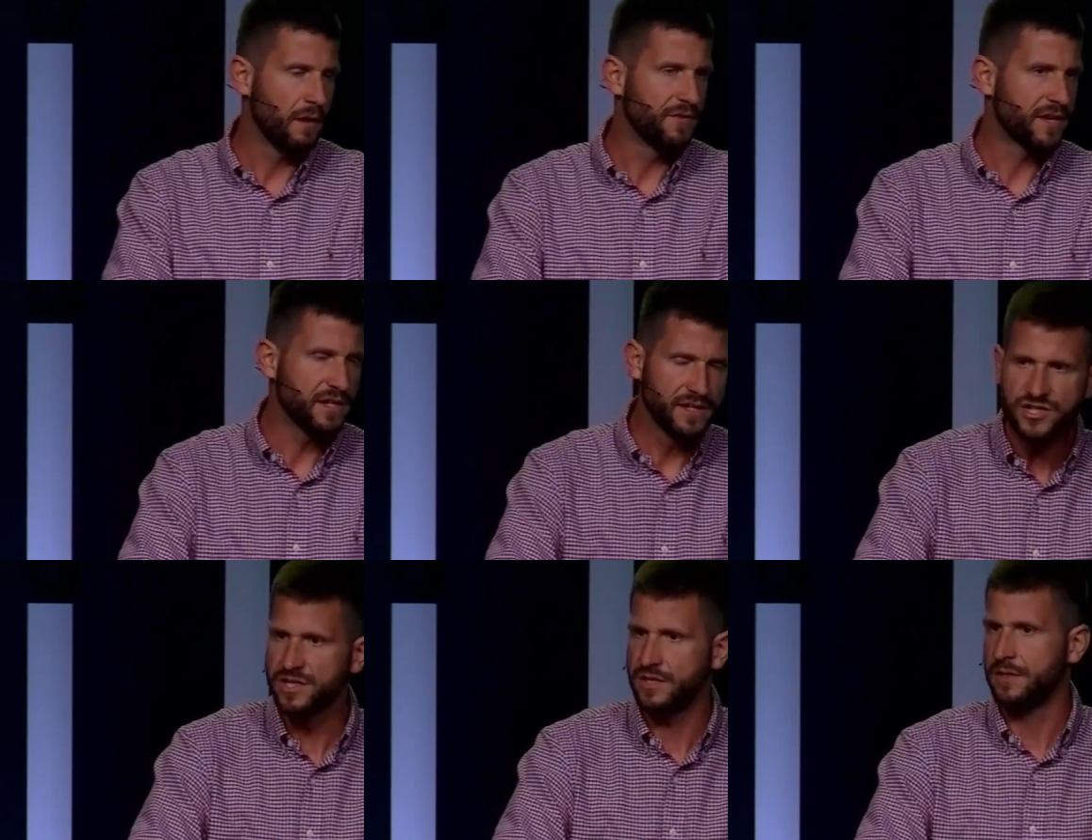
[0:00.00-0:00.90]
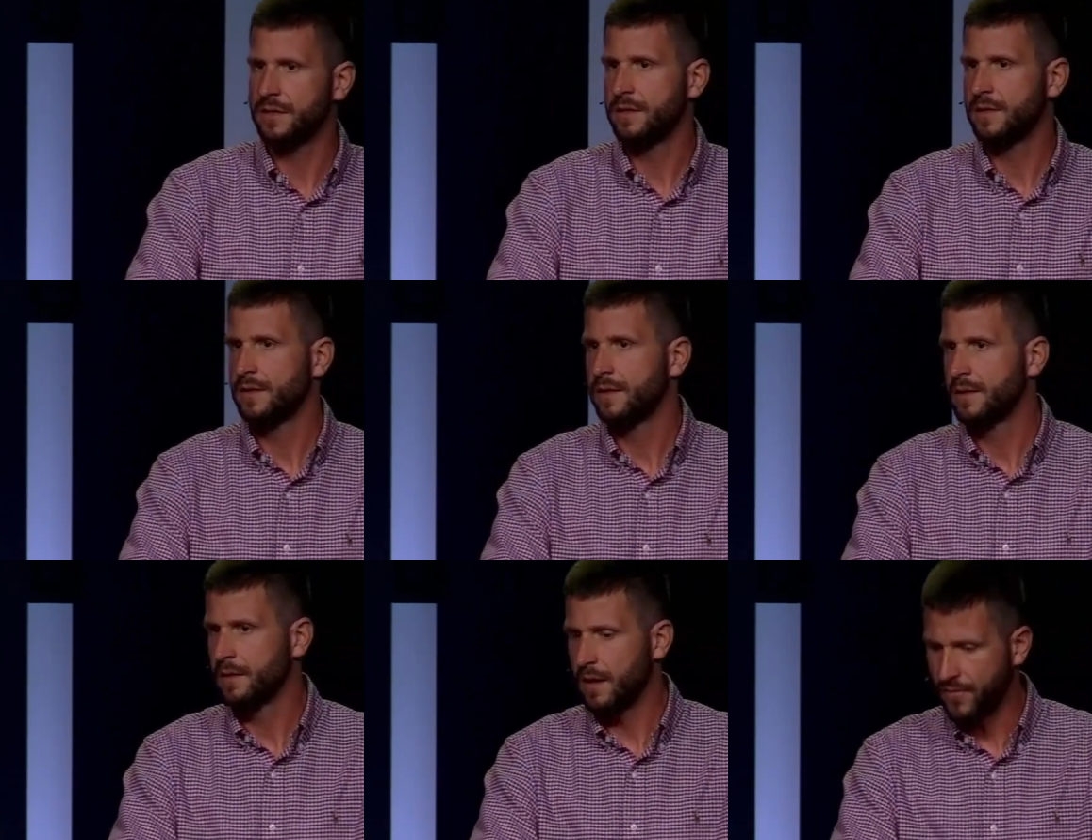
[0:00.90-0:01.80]
of the condition
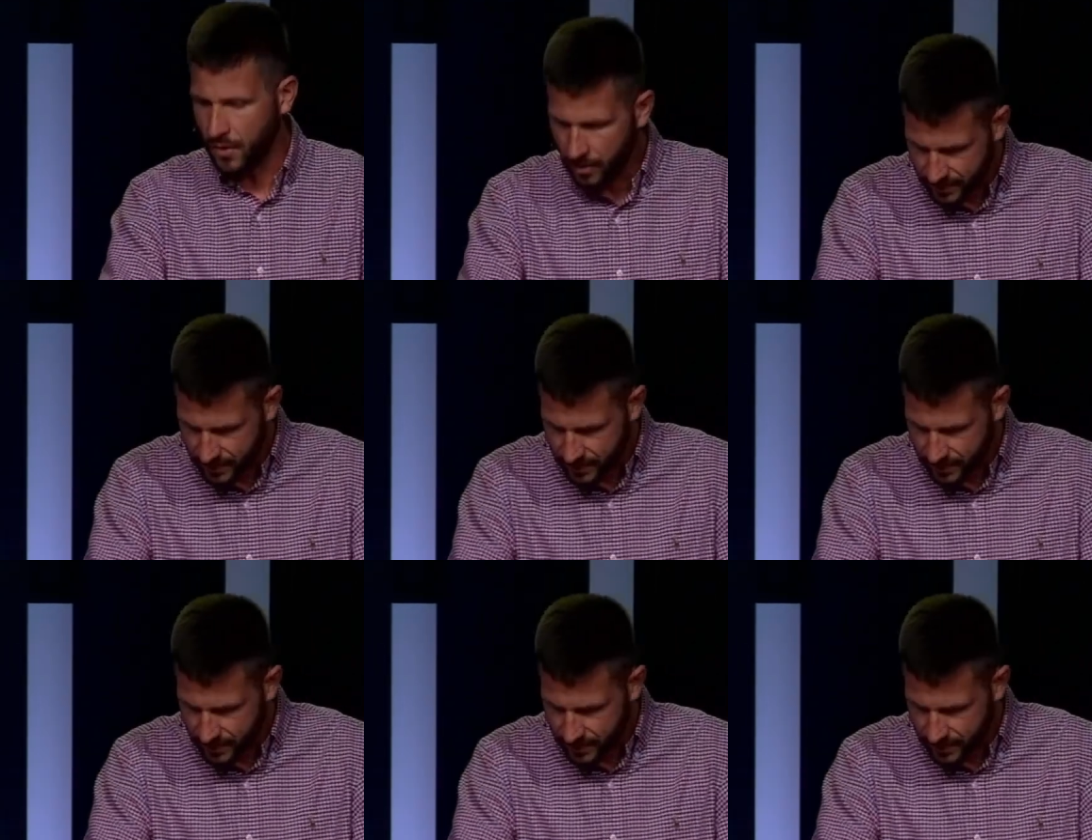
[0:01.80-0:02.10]
of our